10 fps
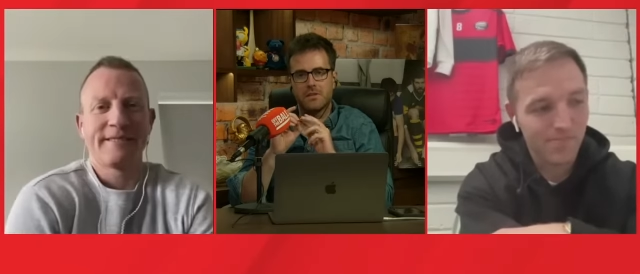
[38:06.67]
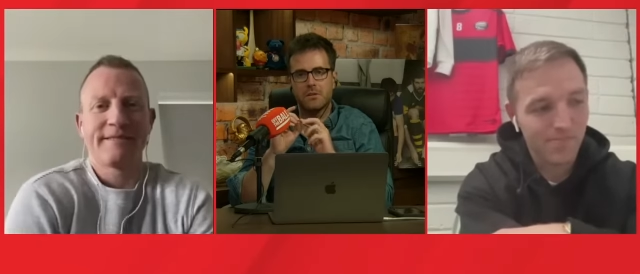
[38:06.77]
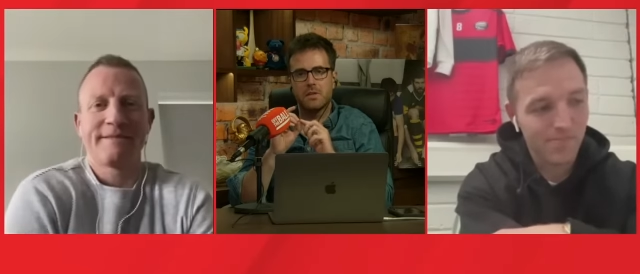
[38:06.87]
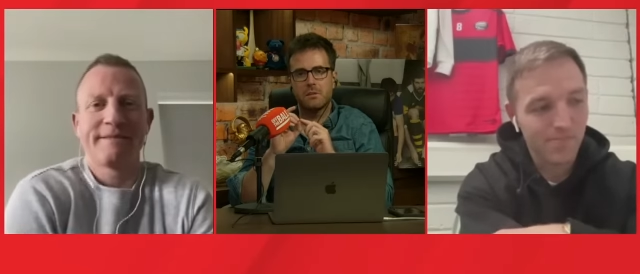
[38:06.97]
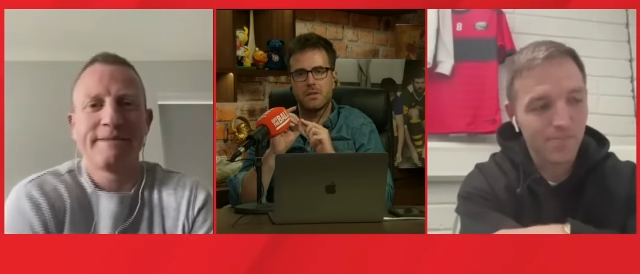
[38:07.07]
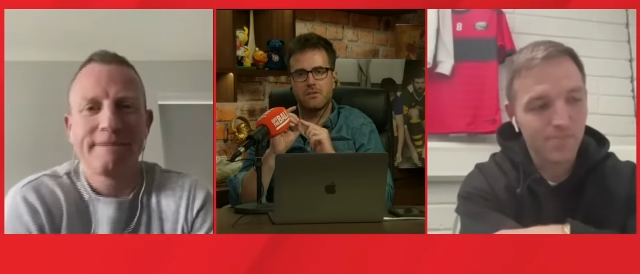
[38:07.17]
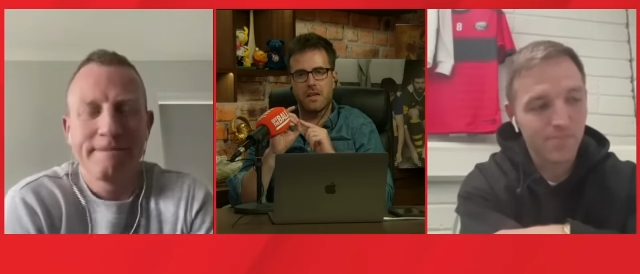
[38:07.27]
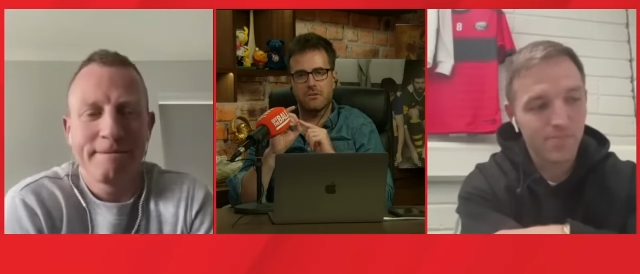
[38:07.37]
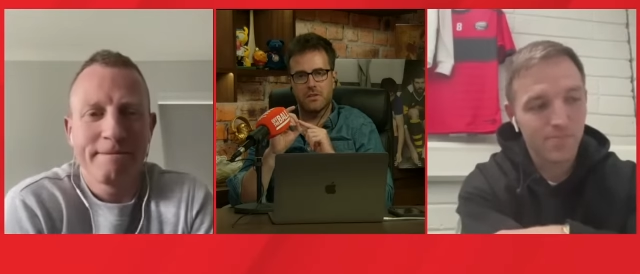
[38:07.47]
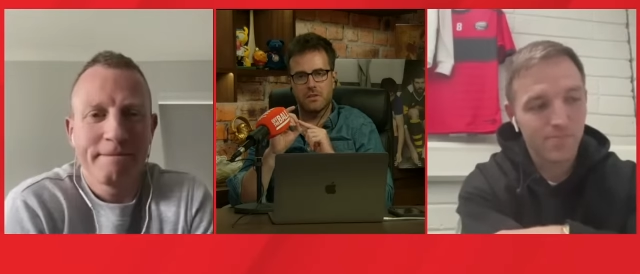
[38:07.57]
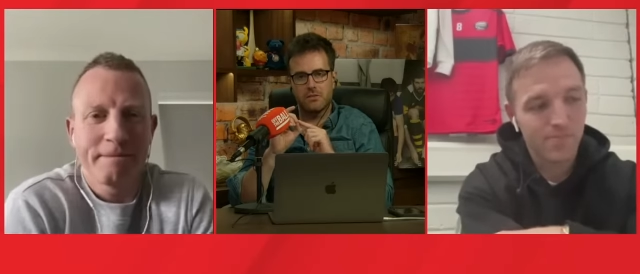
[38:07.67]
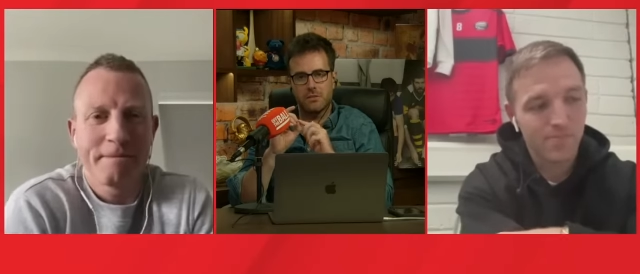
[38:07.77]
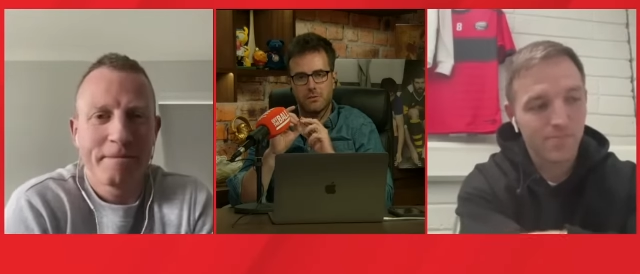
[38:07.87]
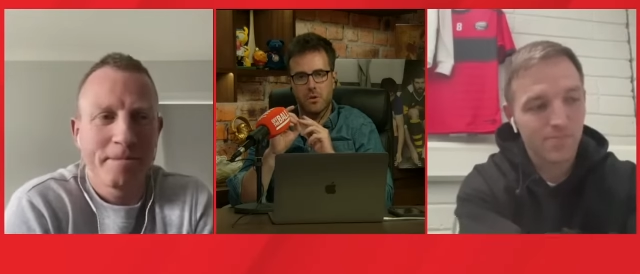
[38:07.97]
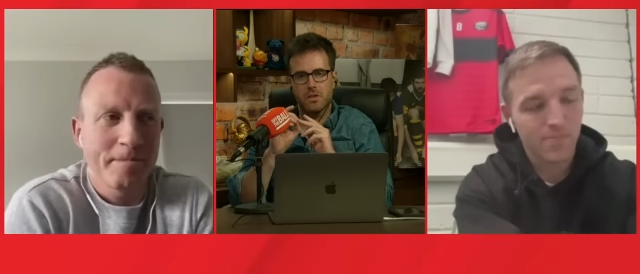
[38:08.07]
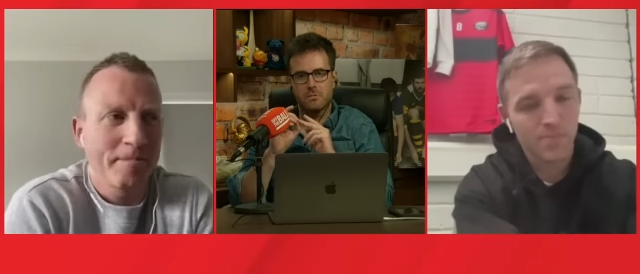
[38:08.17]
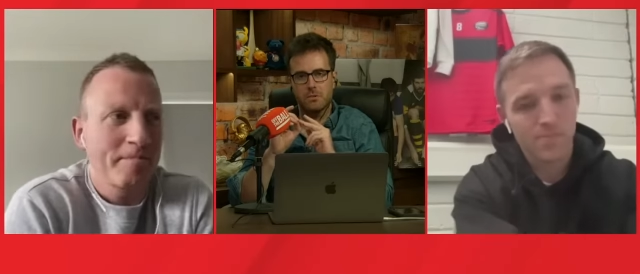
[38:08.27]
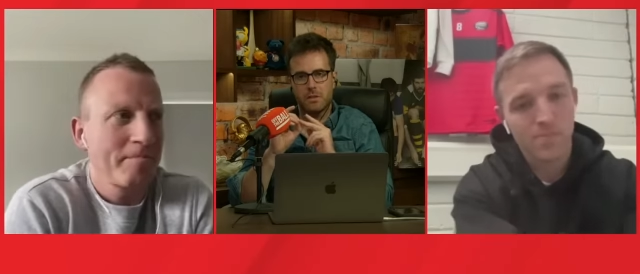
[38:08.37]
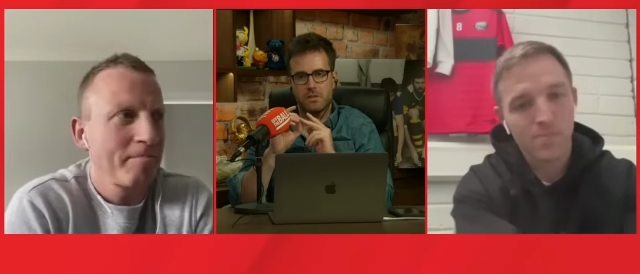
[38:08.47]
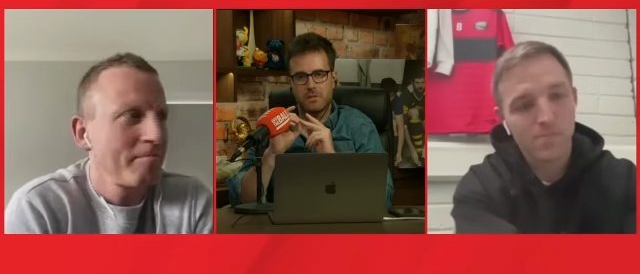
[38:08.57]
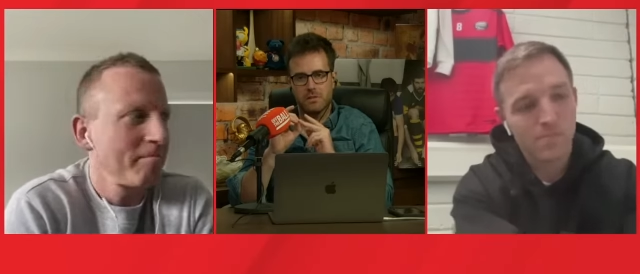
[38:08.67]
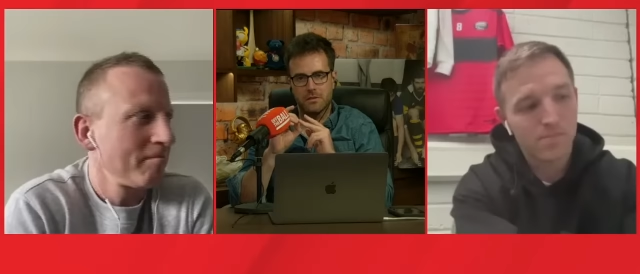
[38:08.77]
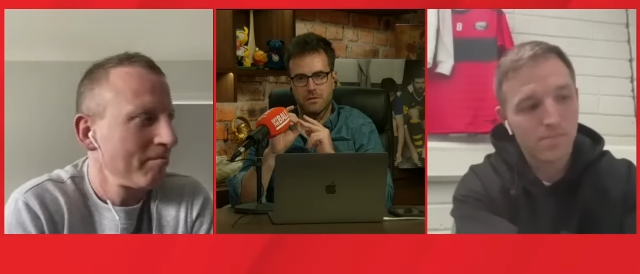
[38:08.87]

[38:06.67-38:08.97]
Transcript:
Speaker 1: who do you make favourites if it was between